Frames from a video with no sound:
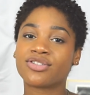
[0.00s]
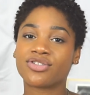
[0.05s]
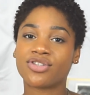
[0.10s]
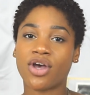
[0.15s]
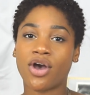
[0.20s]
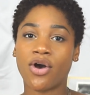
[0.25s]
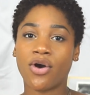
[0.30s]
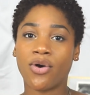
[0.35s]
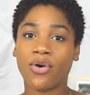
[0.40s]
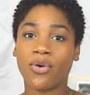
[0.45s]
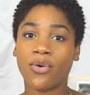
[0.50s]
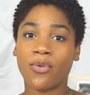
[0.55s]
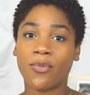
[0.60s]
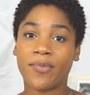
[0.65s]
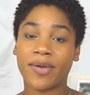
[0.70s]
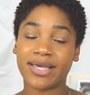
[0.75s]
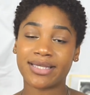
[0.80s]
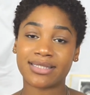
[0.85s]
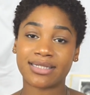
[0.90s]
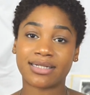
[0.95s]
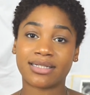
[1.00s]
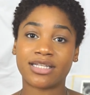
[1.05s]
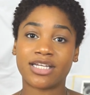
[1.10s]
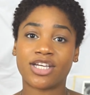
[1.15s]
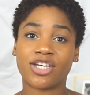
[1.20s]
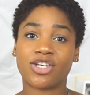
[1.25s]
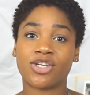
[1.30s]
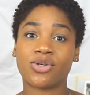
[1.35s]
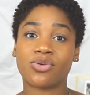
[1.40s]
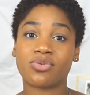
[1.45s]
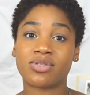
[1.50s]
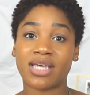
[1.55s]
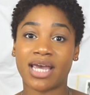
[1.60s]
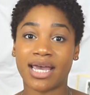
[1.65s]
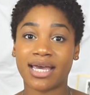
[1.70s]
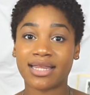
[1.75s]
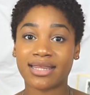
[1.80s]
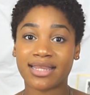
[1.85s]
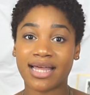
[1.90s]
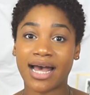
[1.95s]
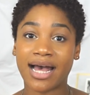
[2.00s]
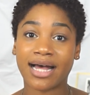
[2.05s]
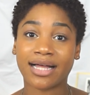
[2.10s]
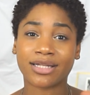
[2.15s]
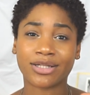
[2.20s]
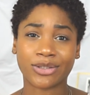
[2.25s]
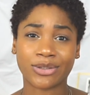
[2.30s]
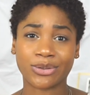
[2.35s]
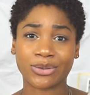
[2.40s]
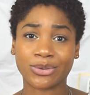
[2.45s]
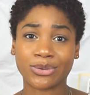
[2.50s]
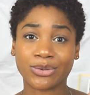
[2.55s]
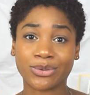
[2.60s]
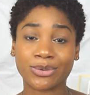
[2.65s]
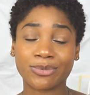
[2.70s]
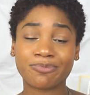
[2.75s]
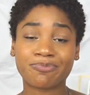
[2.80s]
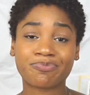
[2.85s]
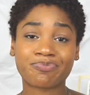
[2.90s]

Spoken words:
So basically you take that little